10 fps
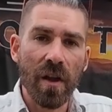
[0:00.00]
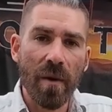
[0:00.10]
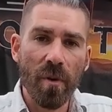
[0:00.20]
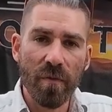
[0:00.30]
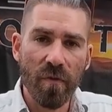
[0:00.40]

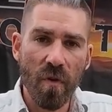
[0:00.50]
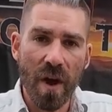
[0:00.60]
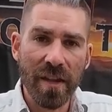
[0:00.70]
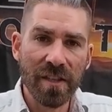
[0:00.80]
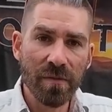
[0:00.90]
LiPo 4
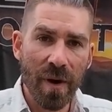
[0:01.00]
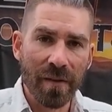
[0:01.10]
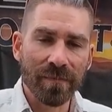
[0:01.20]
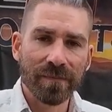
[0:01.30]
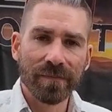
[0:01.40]
and this one.
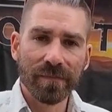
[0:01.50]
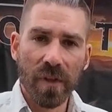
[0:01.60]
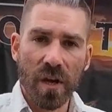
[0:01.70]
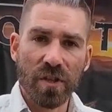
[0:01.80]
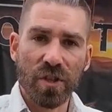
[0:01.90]

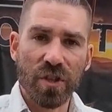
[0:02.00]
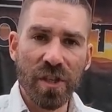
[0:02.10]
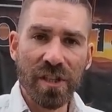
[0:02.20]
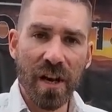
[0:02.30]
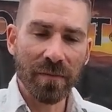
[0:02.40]
See
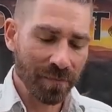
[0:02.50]
ya.